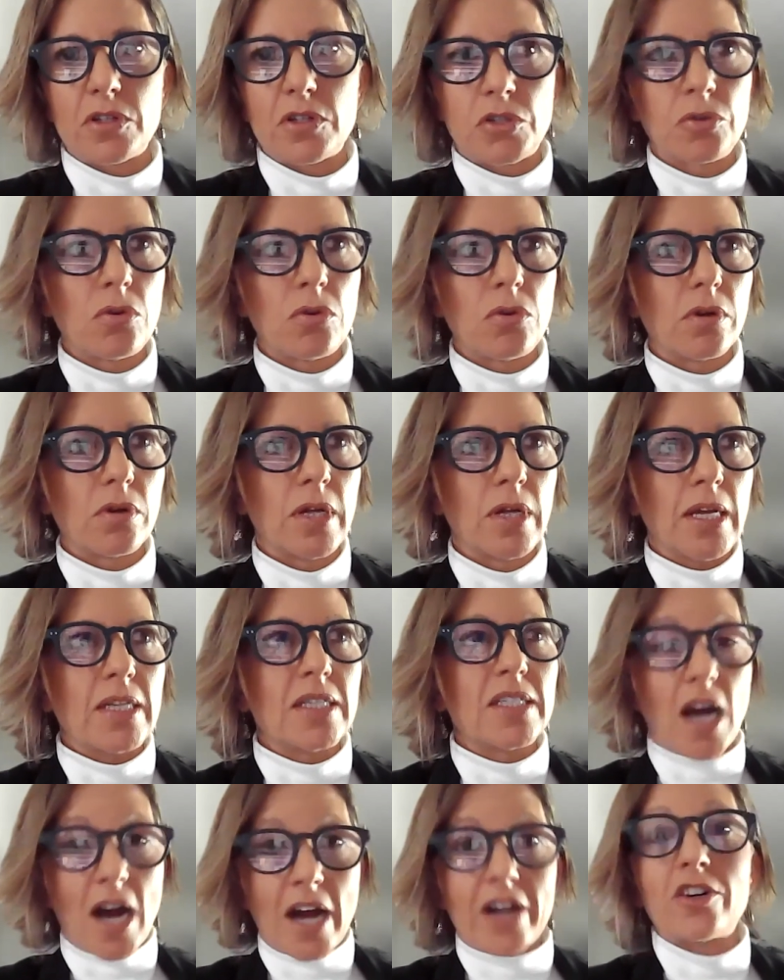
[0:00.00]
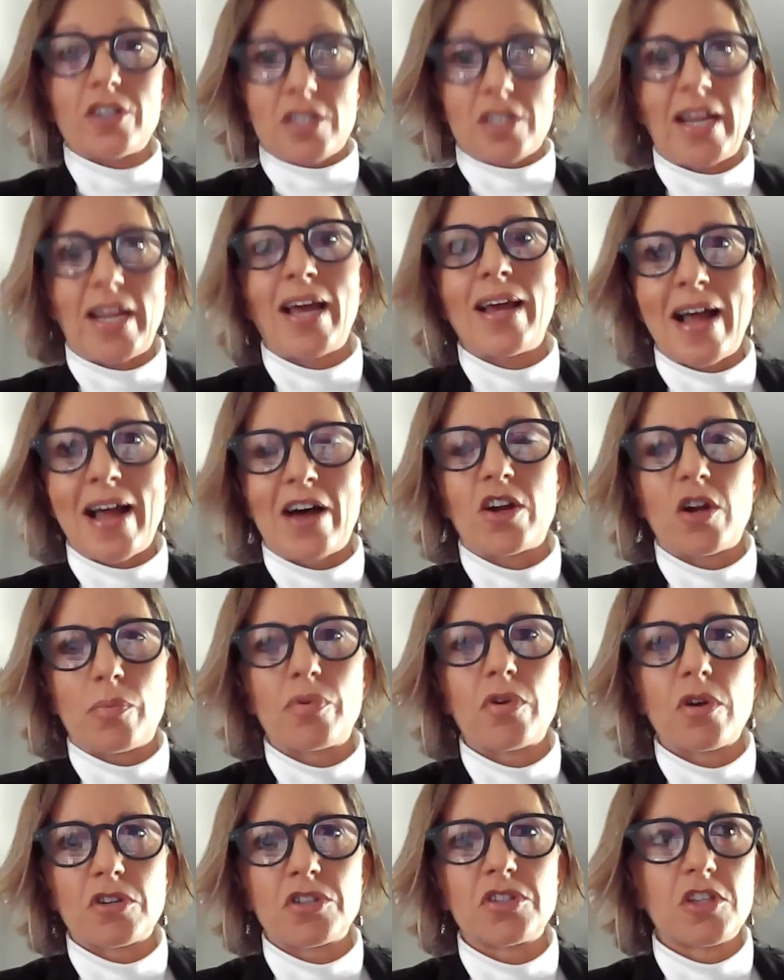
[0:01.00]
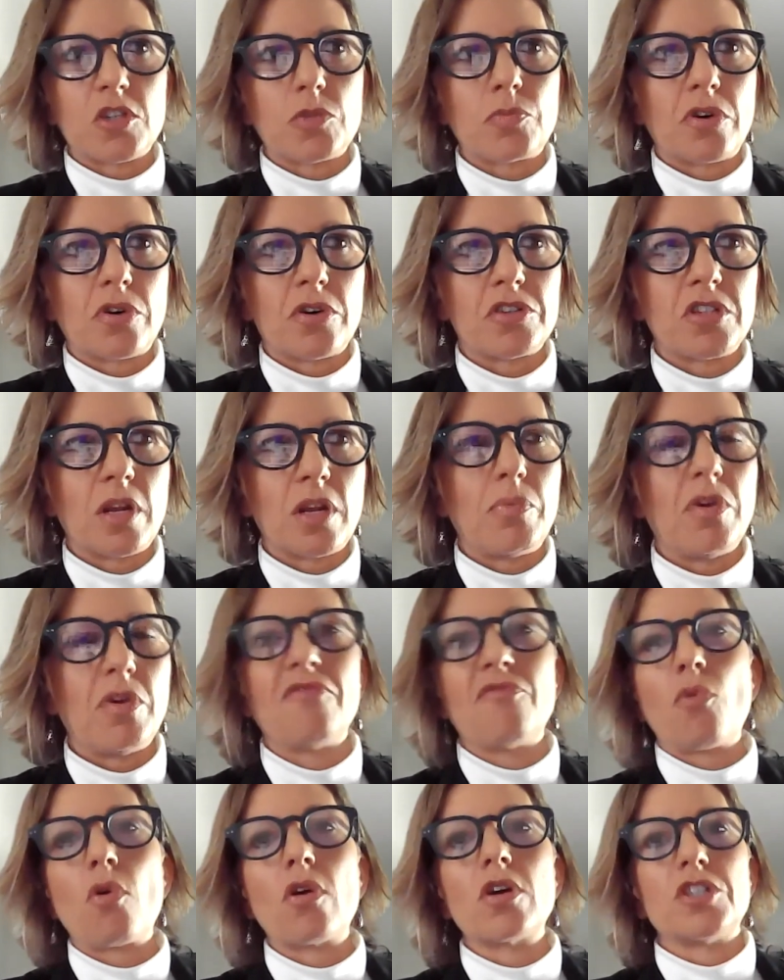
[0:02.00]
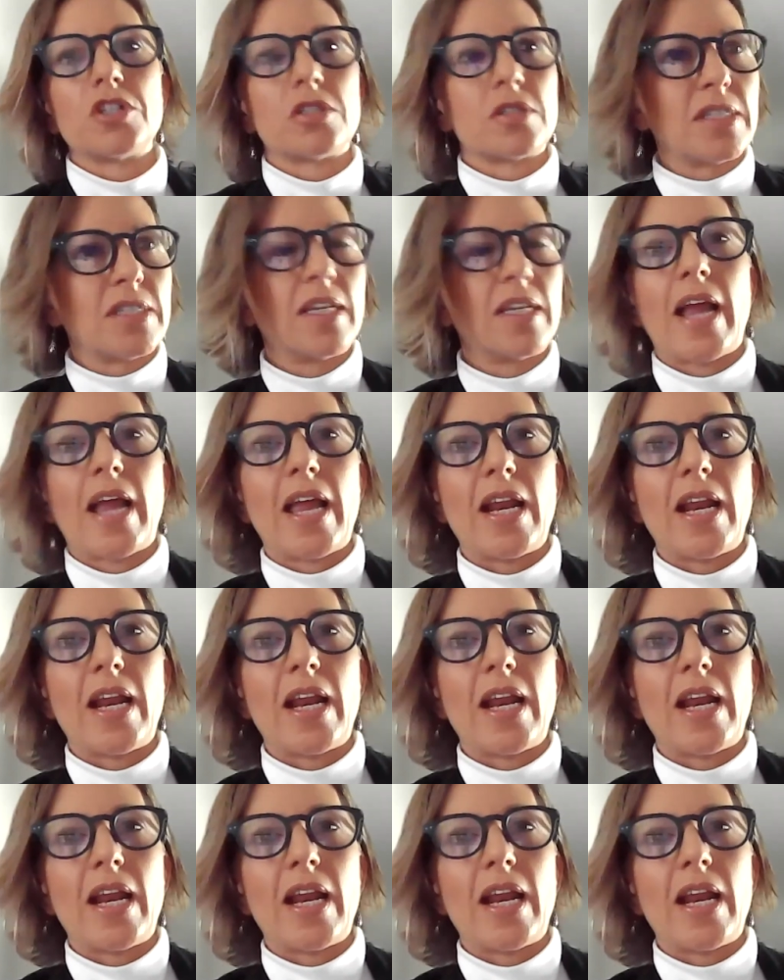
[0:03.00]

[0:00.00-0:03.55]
So that you're seeing more increased falls, which means they have to go to the ER because they broke a hip.